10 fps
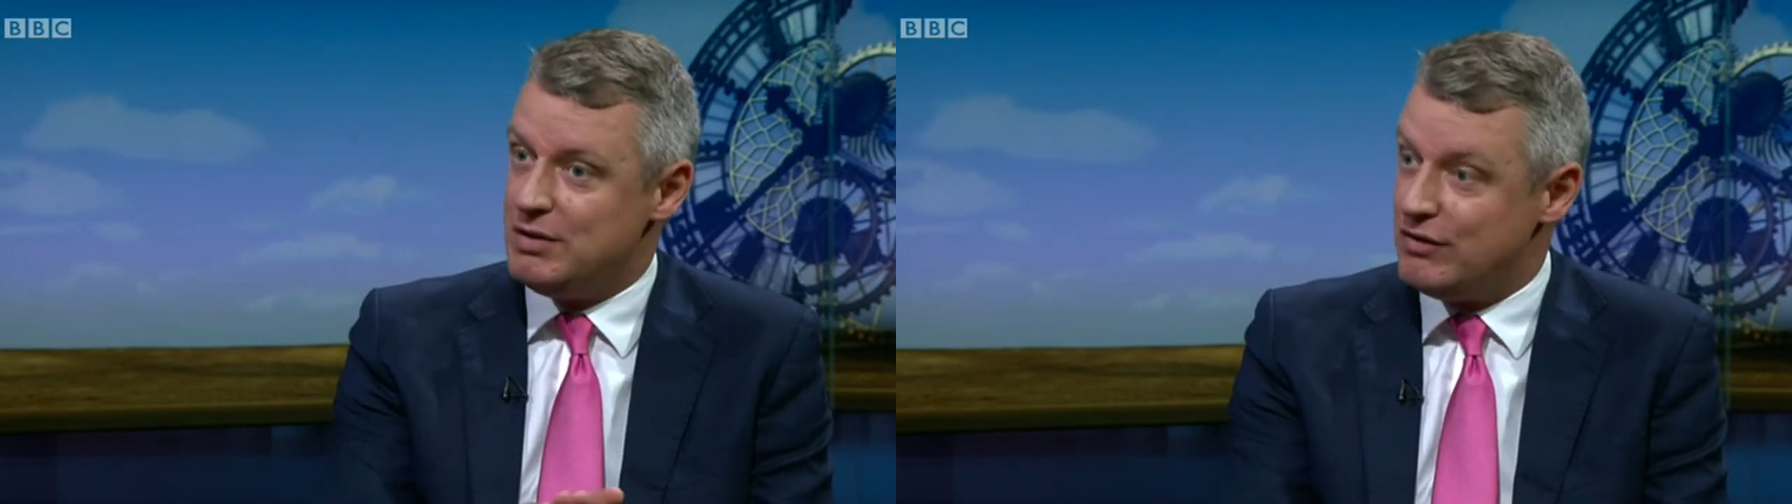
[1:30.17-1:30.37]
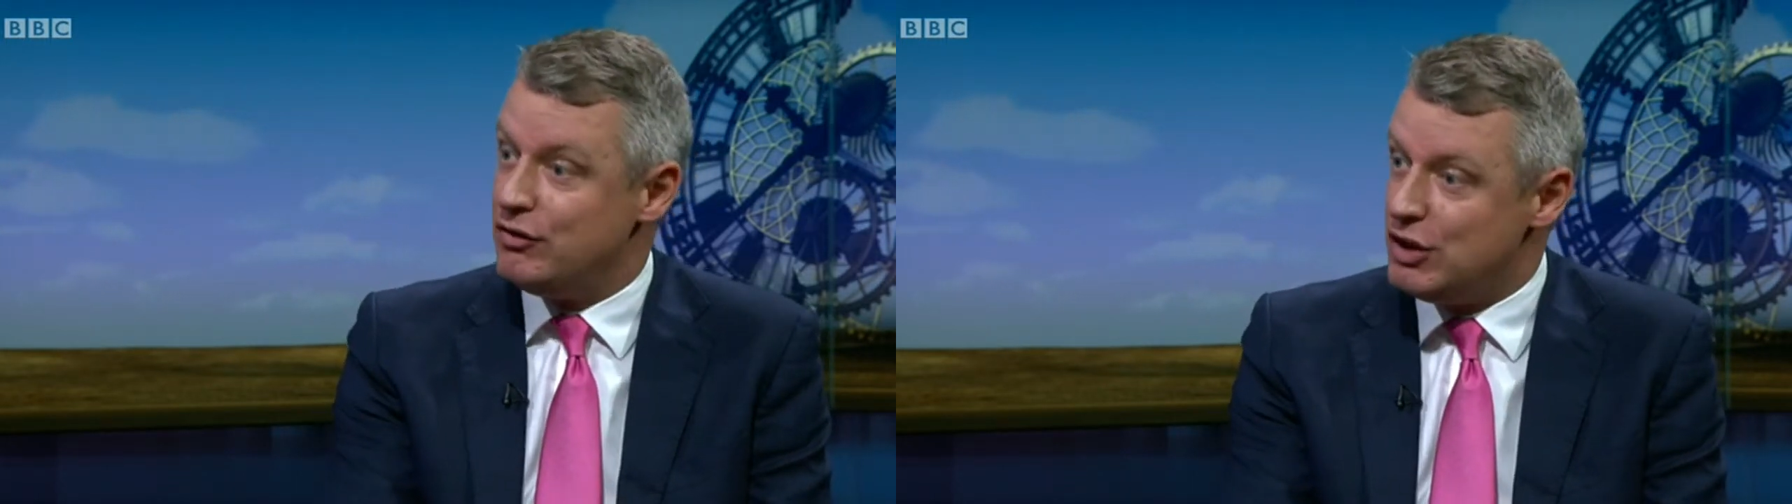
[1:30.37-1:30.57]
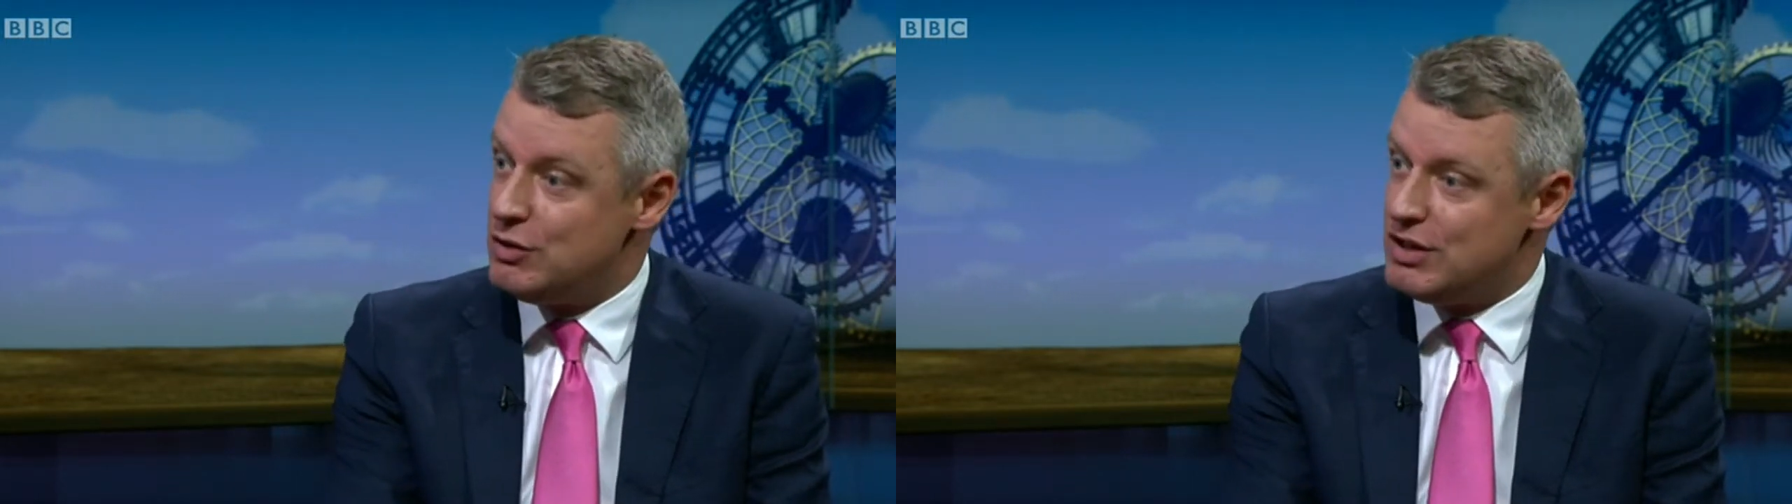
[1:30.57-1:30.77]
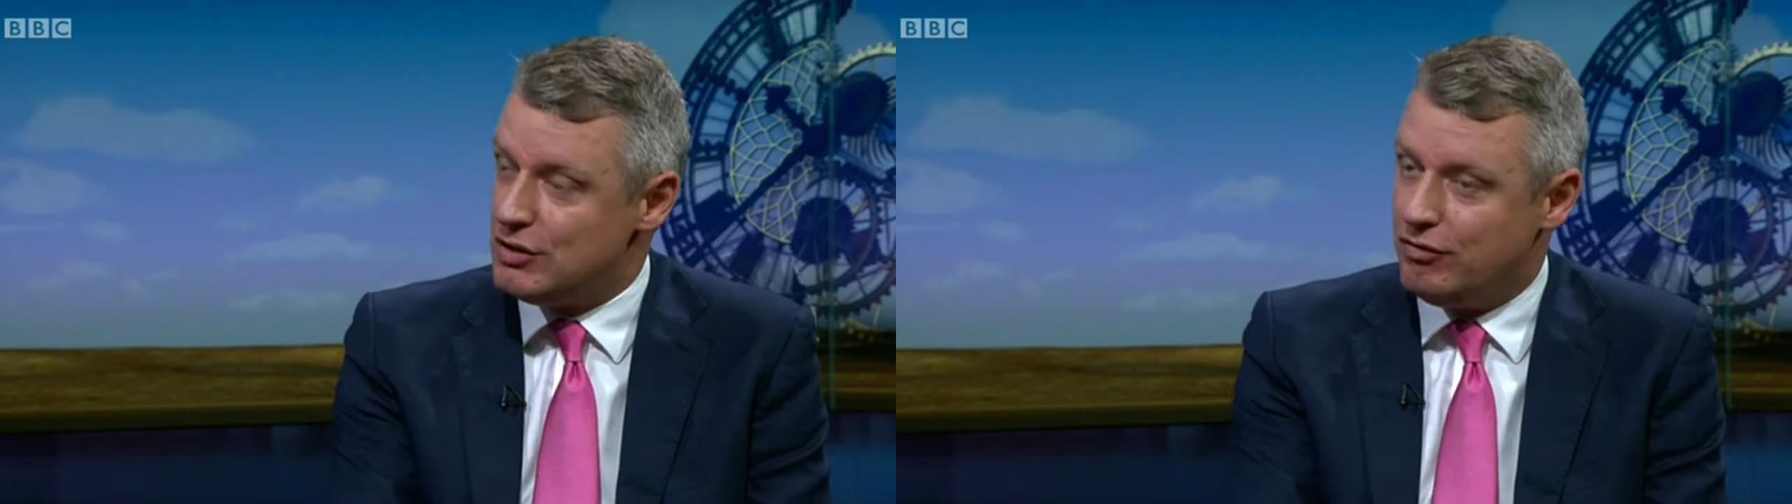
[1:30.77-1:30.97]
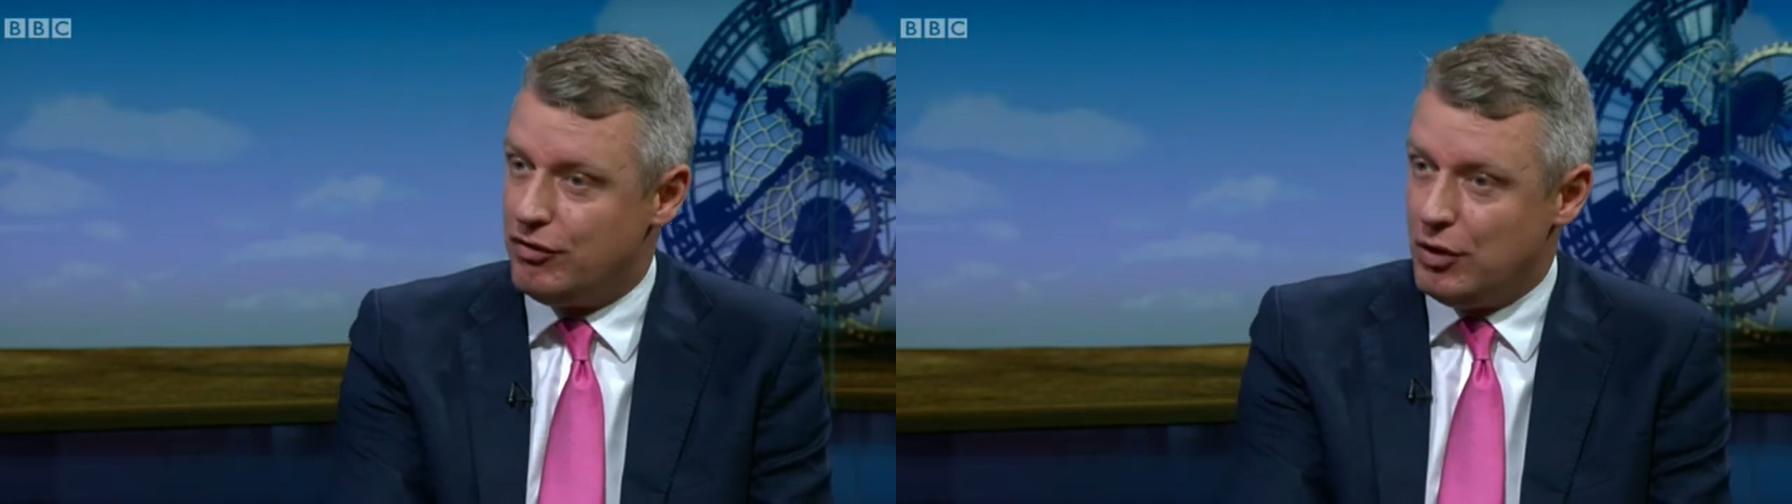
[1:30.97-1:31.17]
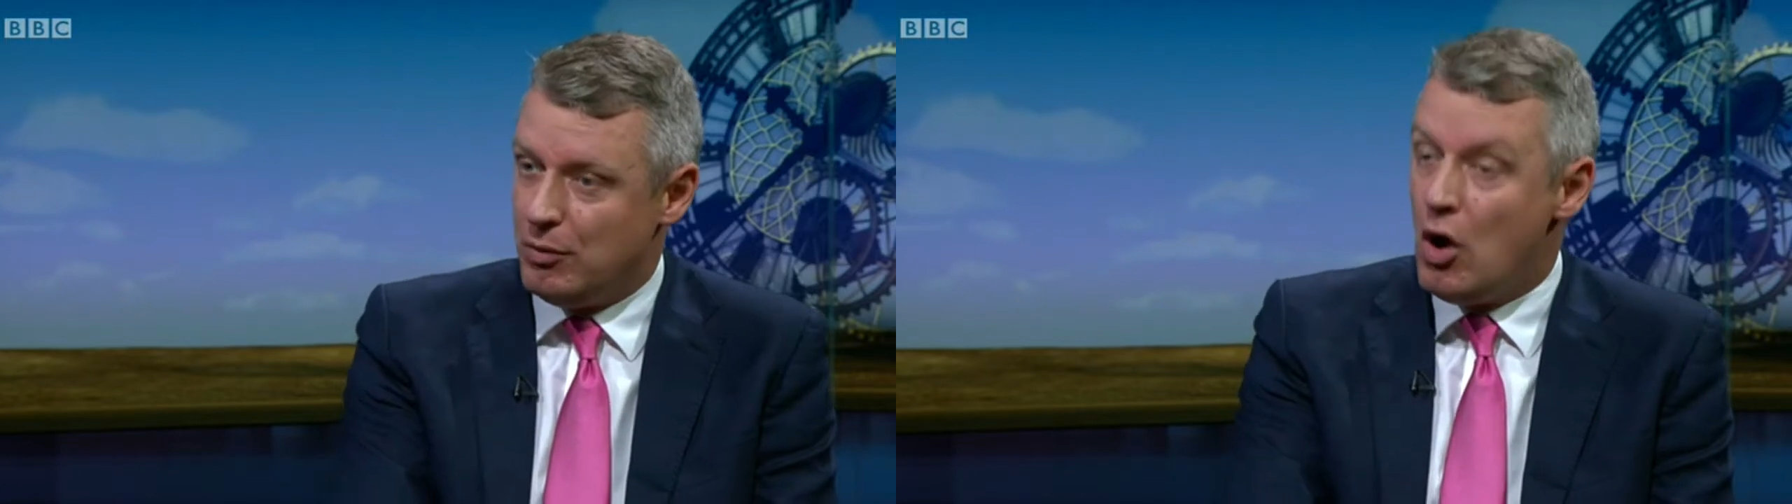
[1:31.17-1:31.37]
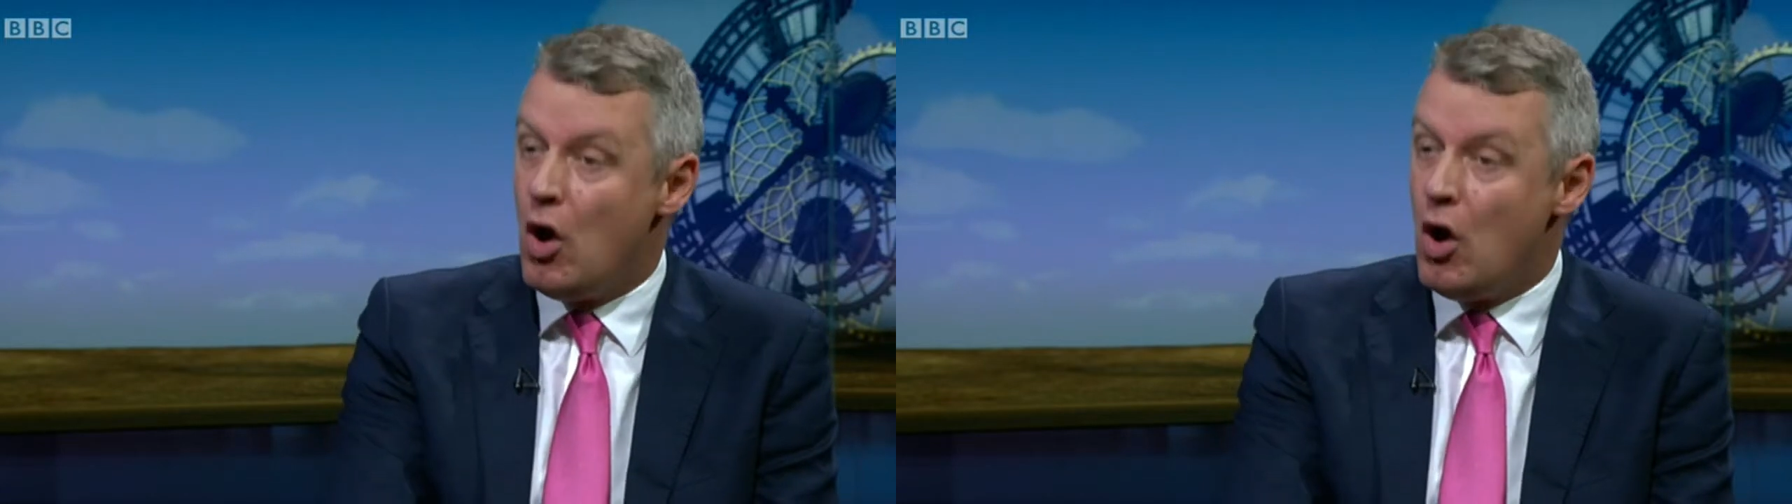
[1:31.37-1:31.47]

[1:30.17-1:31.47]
with different uses of them.